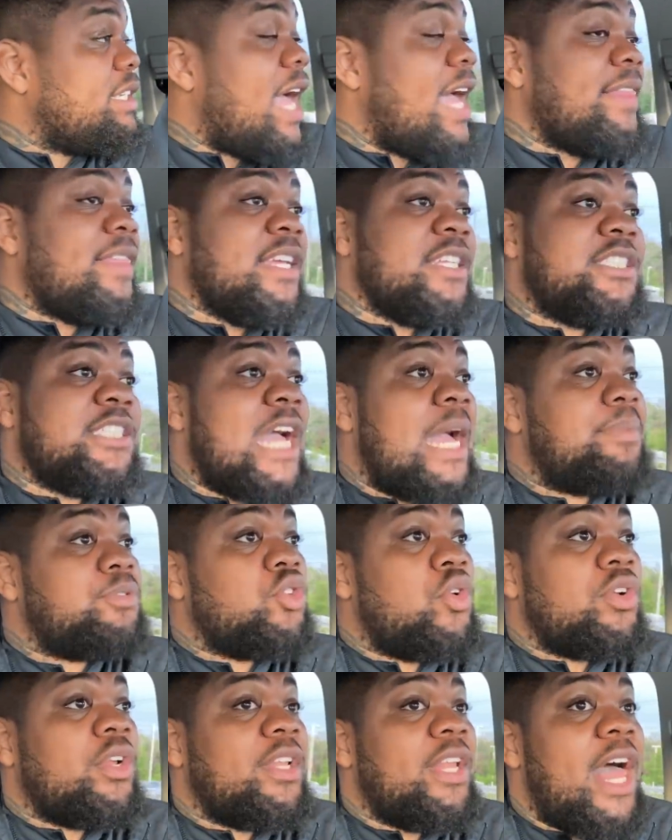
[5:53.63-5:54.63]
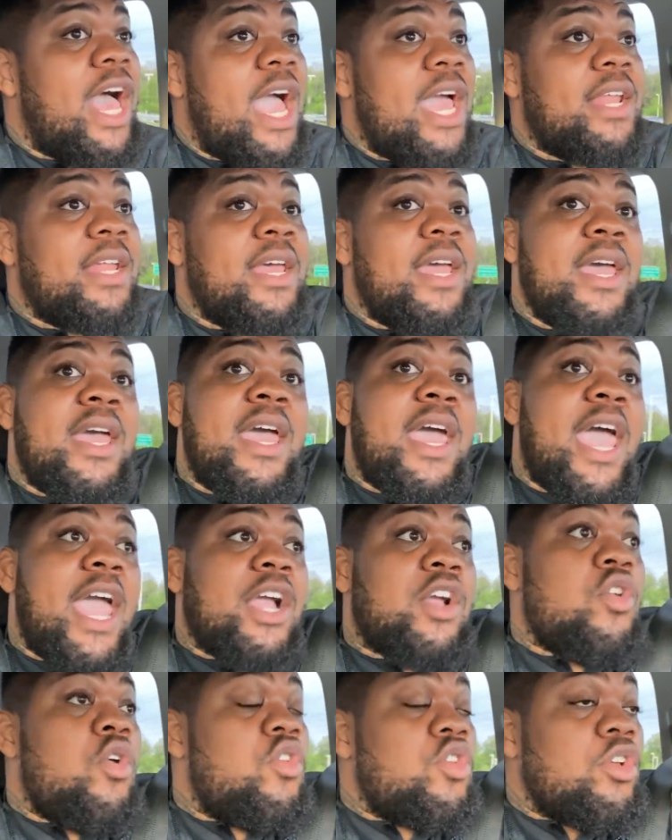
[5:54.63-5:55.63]
I think jobs are on the line
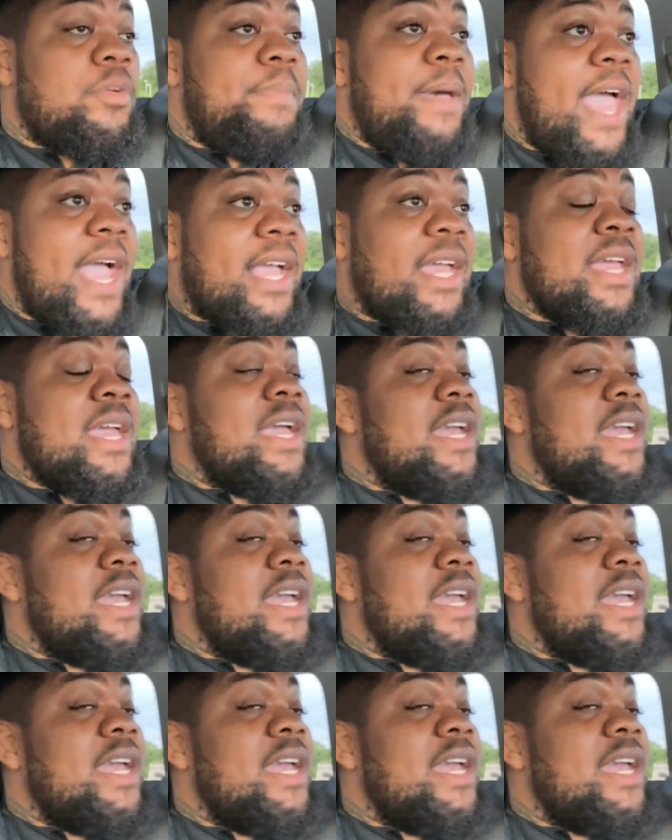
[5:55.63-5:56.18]
at cornerback,